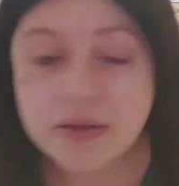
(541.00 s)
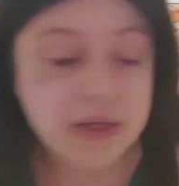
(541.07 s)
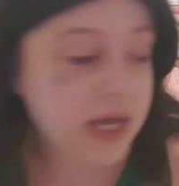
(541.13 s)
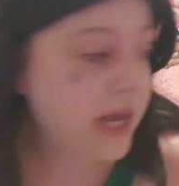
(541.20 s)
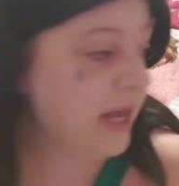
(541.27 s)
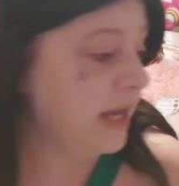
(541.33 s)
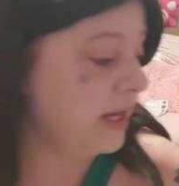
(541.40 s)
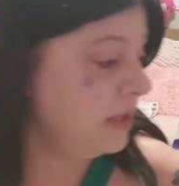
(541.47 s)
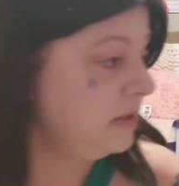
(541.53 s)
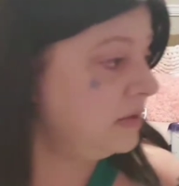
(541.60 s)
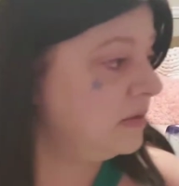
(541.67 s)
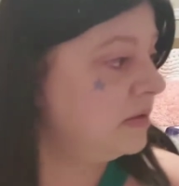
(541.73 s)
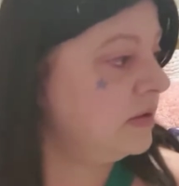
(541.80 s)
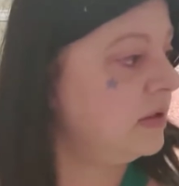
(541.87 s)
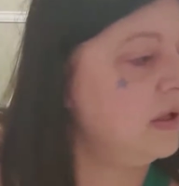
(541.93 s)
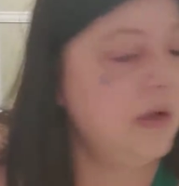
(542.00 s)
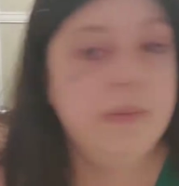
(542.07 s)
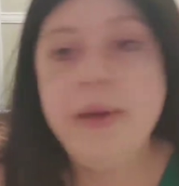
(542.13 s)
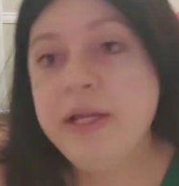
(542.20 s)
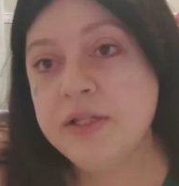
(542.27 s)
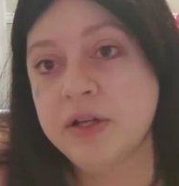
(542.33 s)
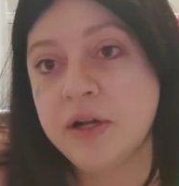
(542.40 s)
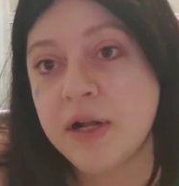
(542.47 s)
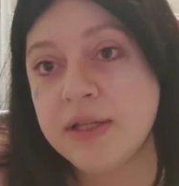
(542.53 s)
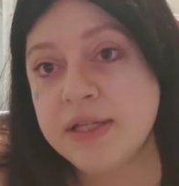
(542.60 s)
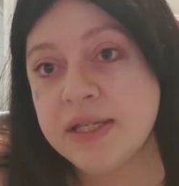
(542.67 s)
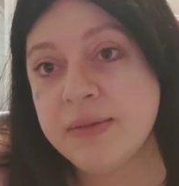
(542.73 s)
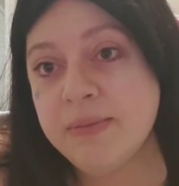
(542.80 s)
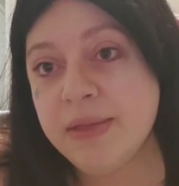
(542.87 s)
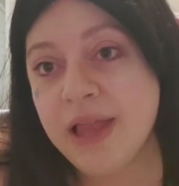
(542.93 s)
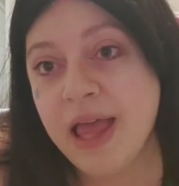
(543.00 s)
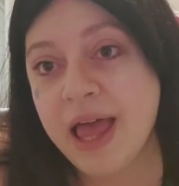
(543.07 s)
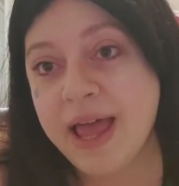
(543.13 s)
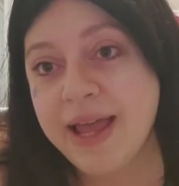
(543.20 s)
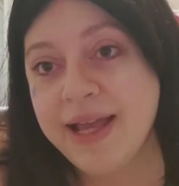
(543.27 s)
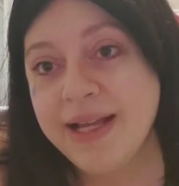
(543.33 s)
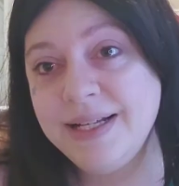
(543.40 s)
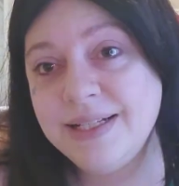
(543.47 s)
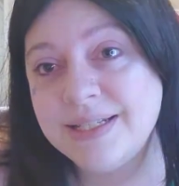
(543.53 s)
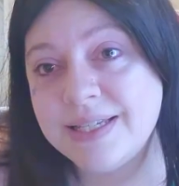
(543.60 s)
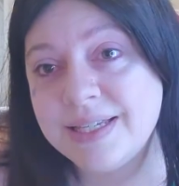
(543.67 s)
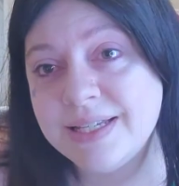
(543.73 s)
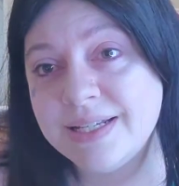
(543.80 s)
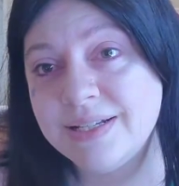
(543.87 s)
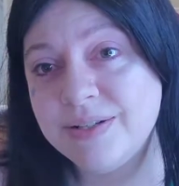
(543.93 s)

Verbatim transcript: Okay, might turn on some lights.